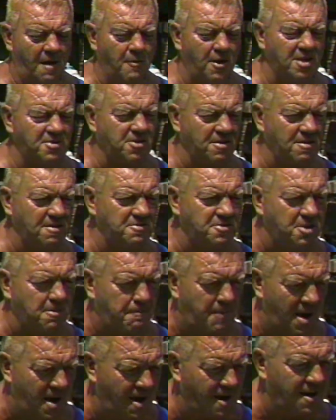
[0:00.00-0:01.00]
wrestle in
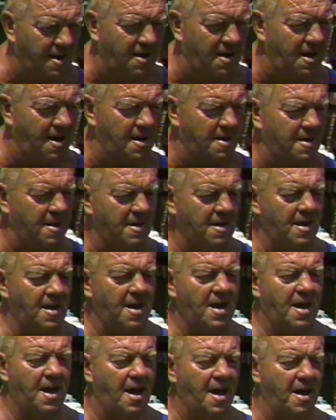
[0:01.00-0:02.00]
Japan a lot,
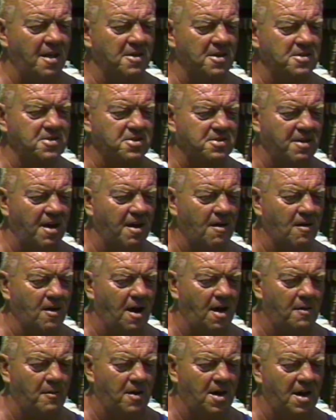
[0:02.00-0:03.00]
and the
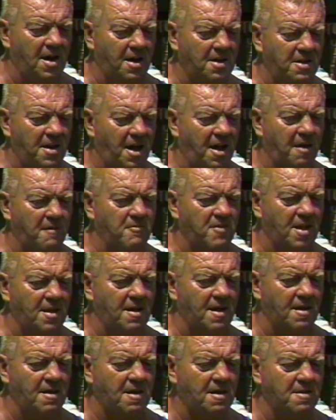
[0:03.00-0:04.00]
steroid, and
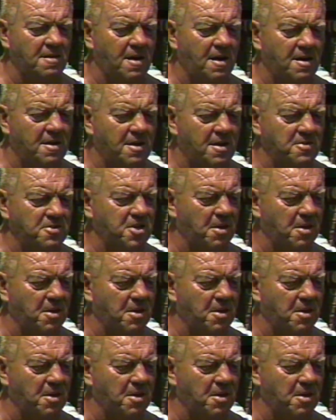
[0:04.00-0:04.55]
in